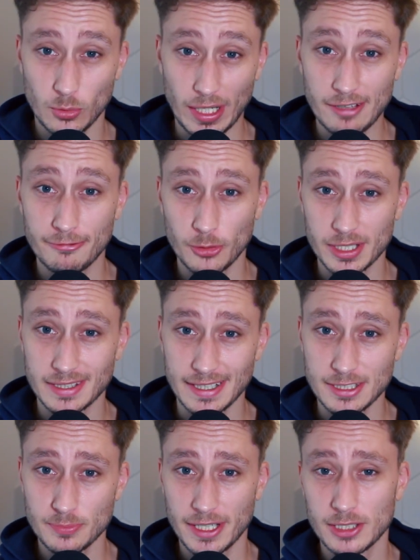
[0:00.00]
why 40
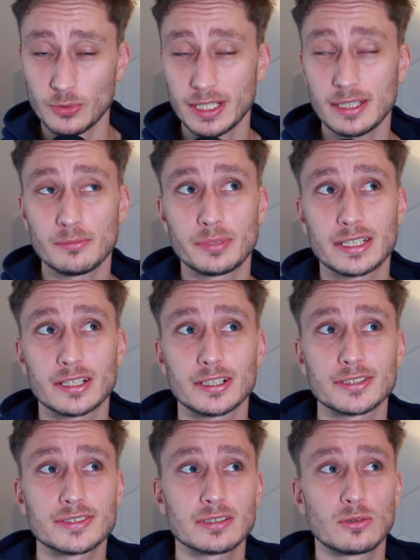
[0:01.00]
days, by the way?
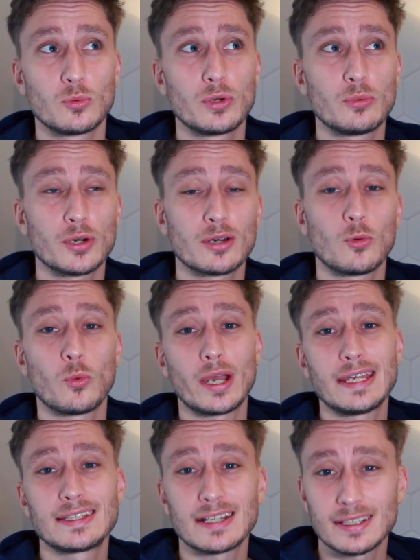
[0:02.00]
Because we want to
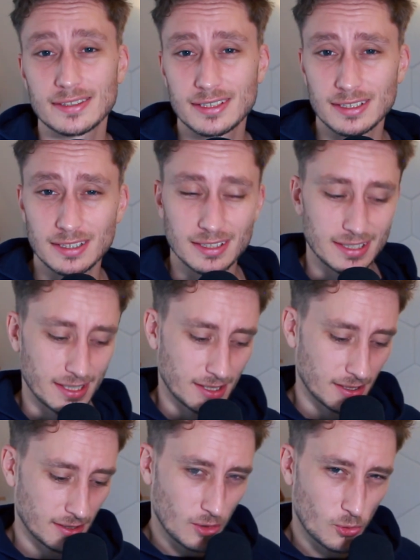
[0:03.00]
wait until
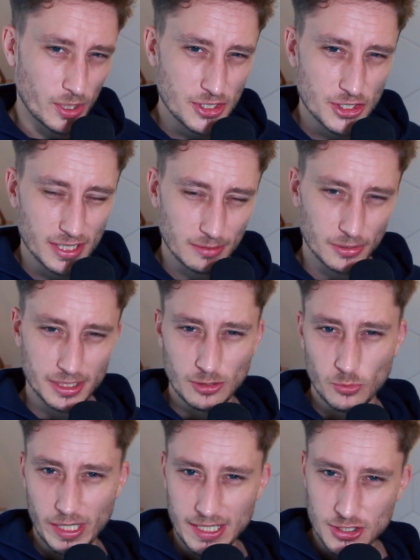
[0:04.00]
the original
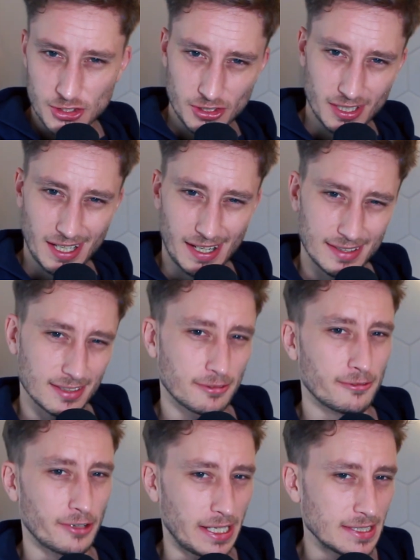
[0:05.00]
motivation kind of
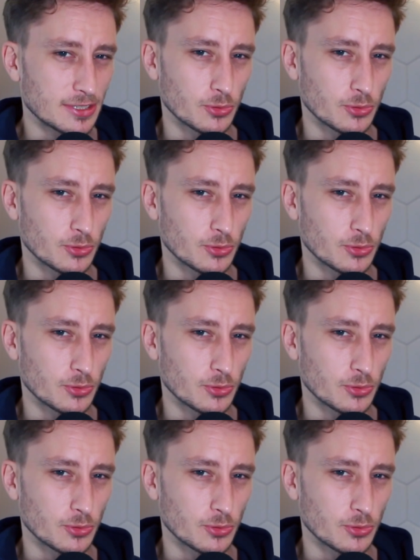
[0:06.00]
fades